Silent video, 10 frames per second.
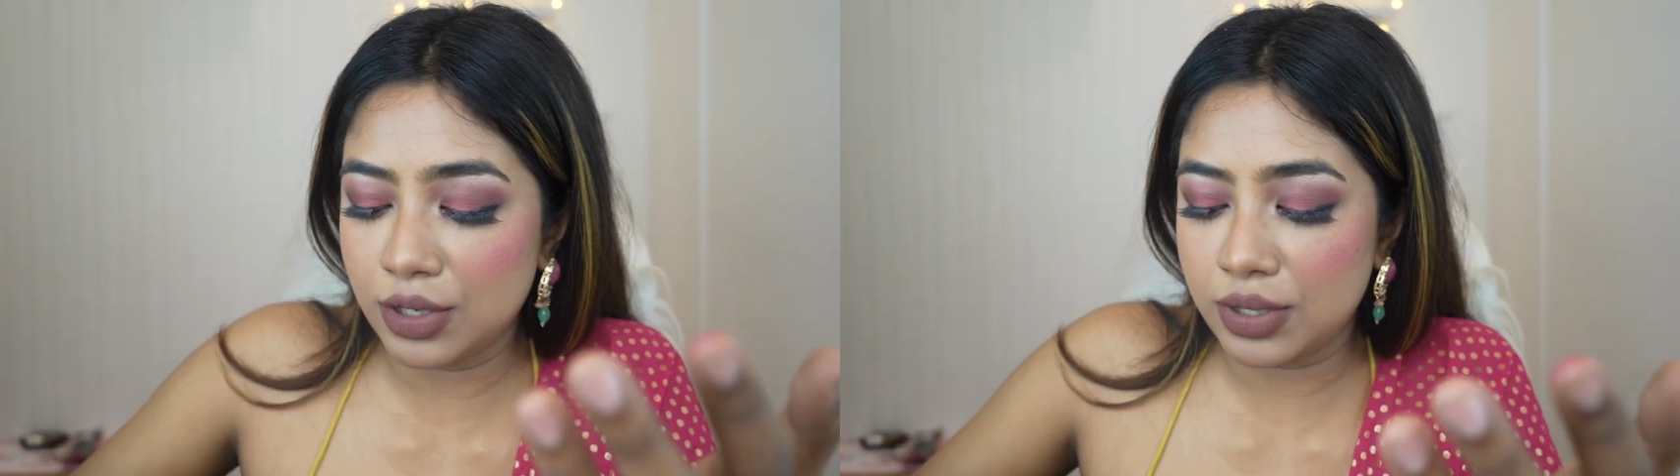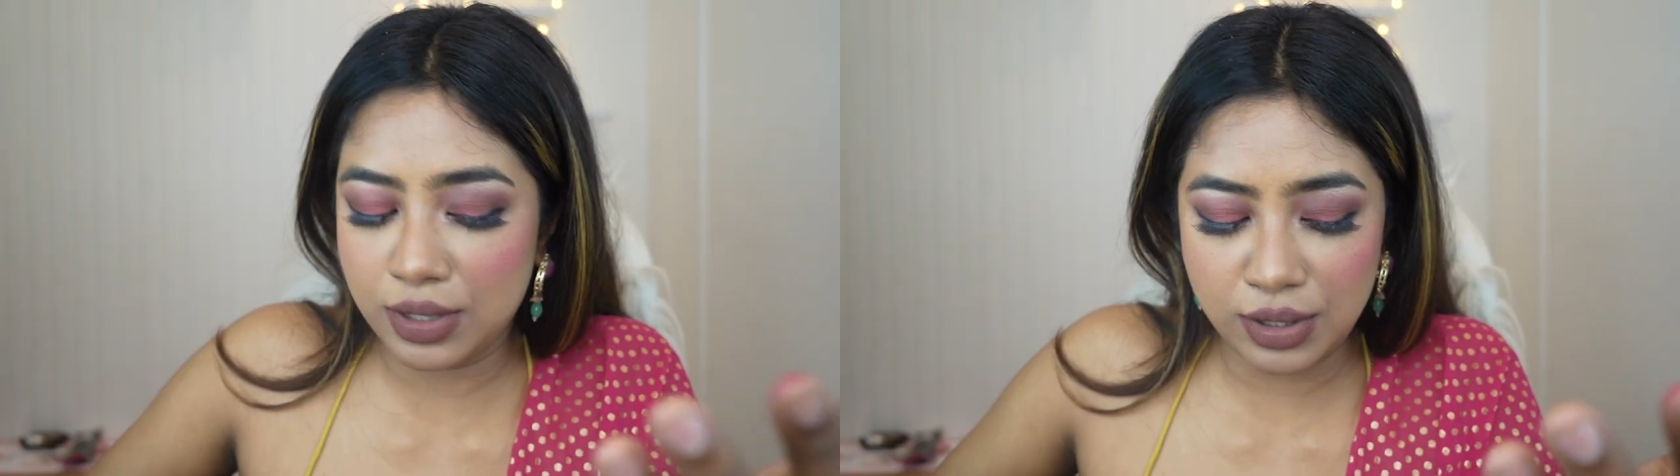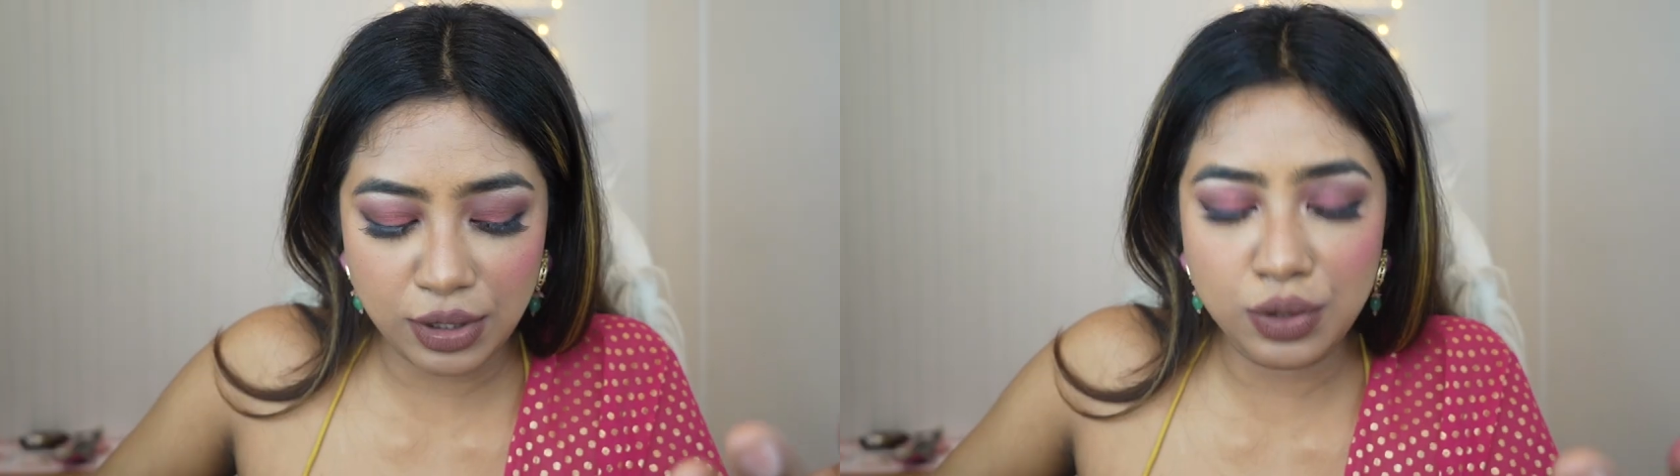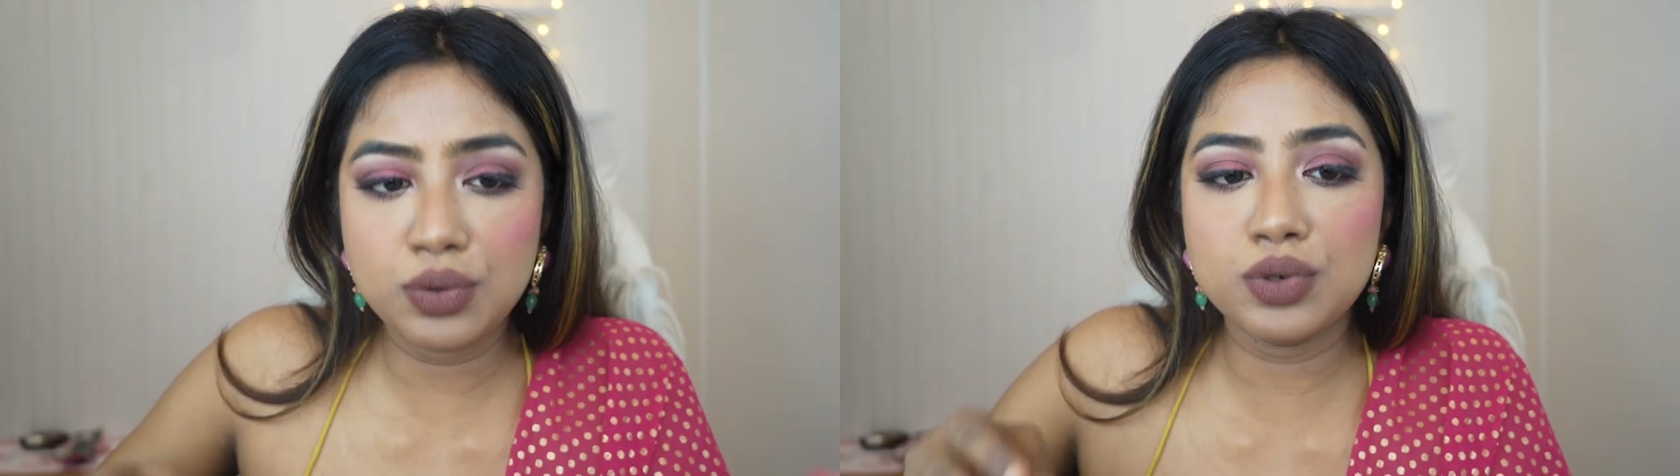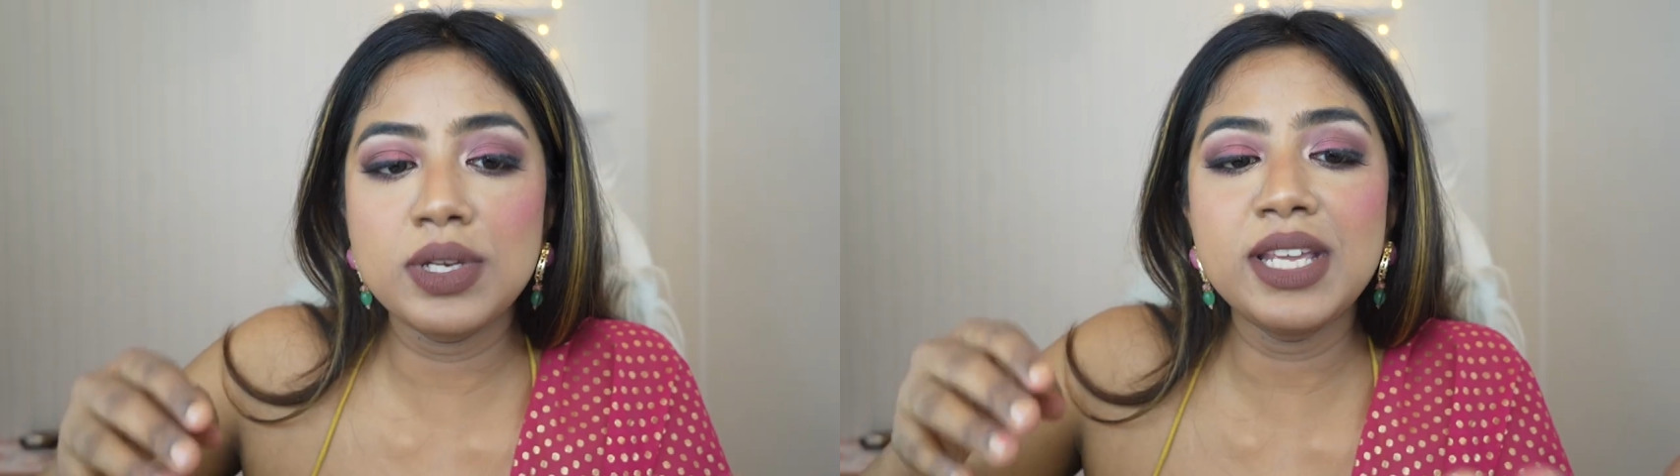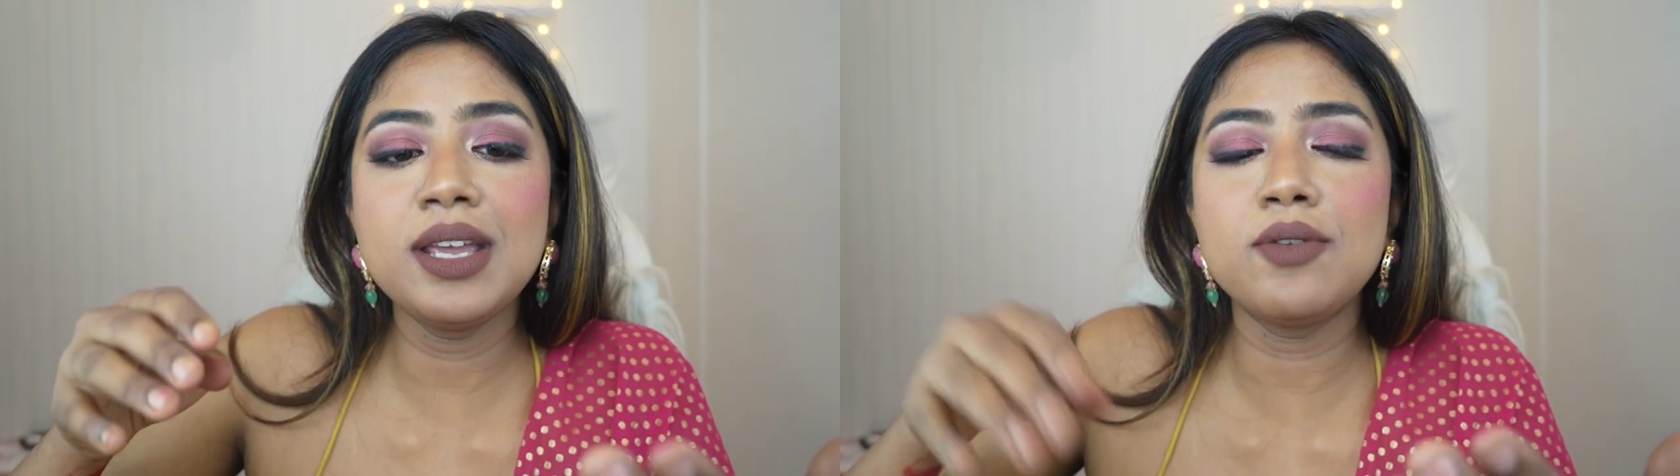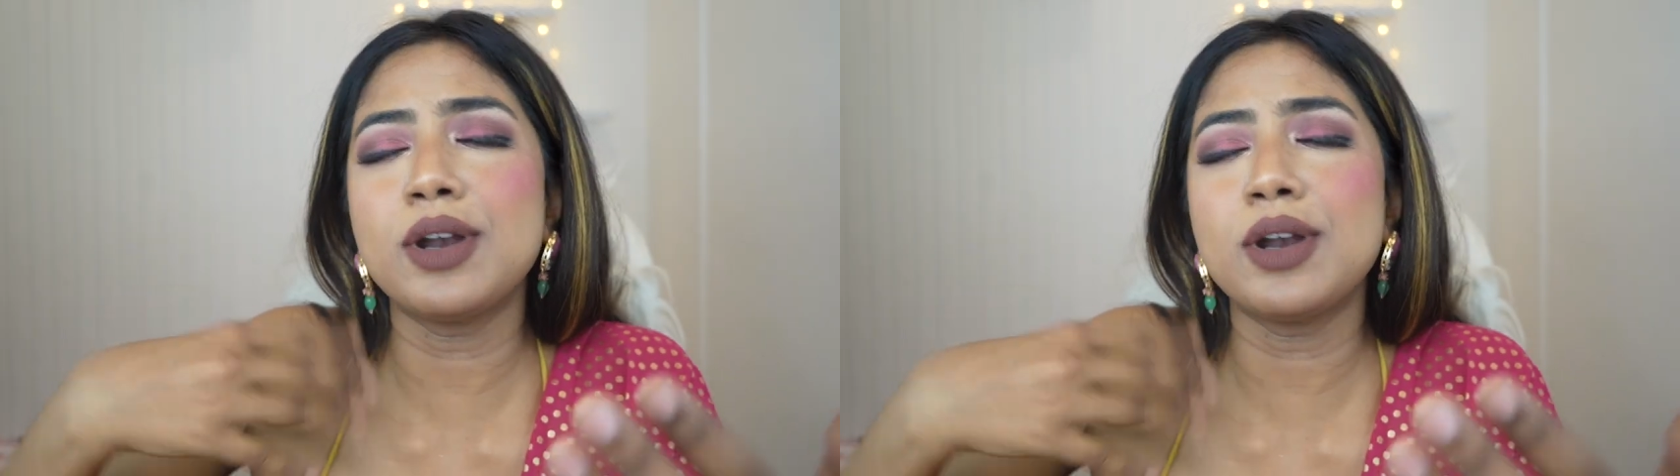is usually